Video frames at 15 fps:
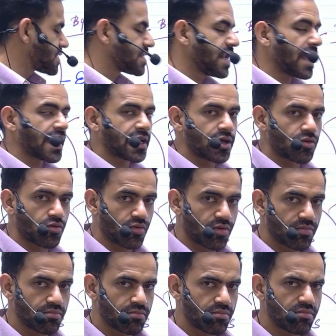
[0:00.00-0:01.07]
lakh crore,
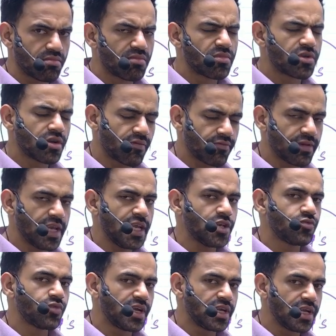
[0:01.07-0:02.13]
roughly
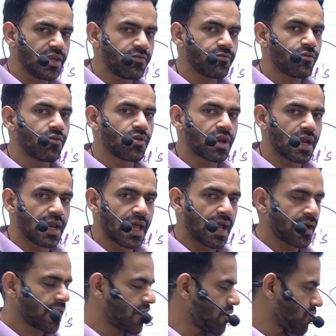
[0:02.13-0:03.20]
24
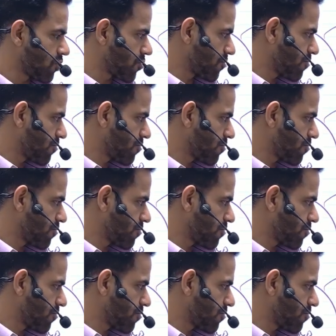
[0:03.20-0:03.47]
lakh crore.